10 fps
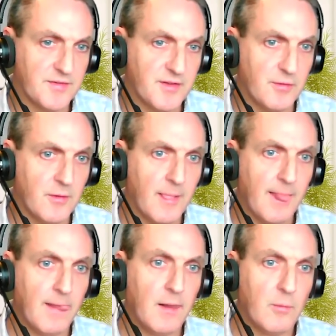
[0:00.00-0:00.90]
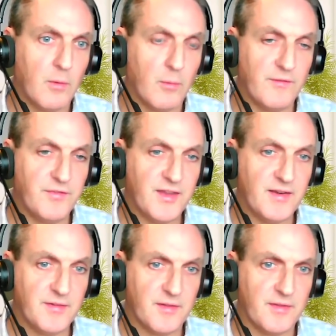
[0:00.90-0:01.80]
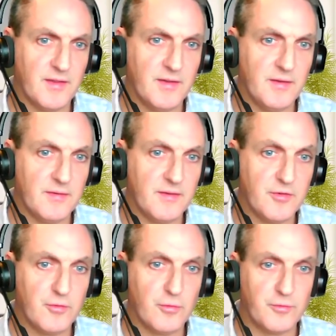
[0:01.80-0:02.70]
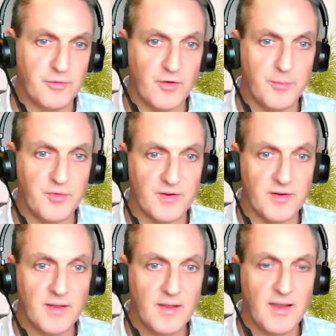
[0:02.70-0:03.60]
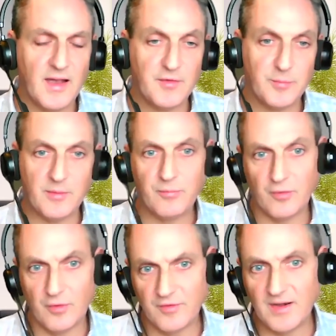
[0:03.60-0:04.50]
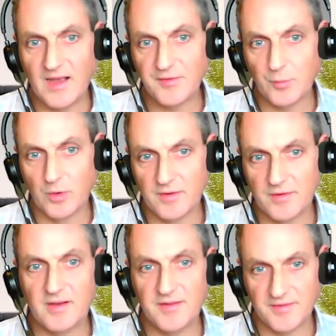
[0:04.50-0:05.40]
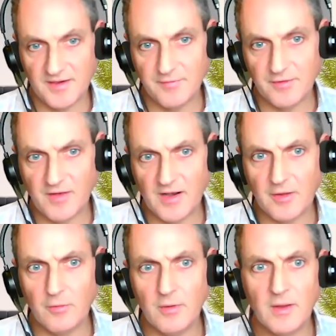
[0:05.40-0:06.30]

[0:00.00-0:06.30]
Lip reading: So what we've seen is that the digital disruption has been proven, has worked, has delivered value,